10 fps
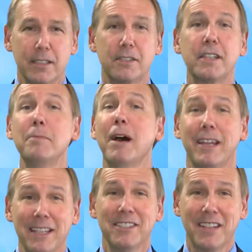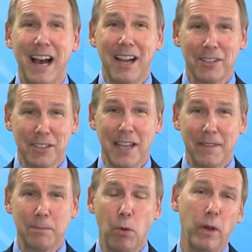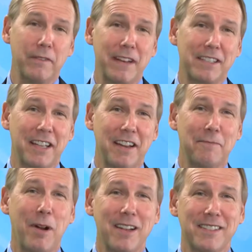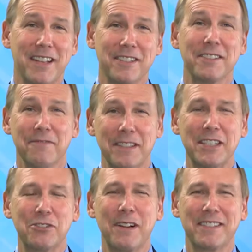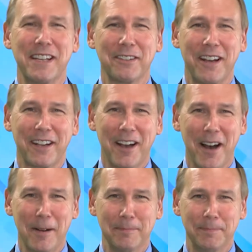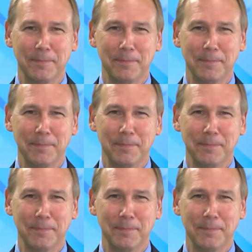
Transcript: To see my entire seven point investigative process, visit trustdale.com.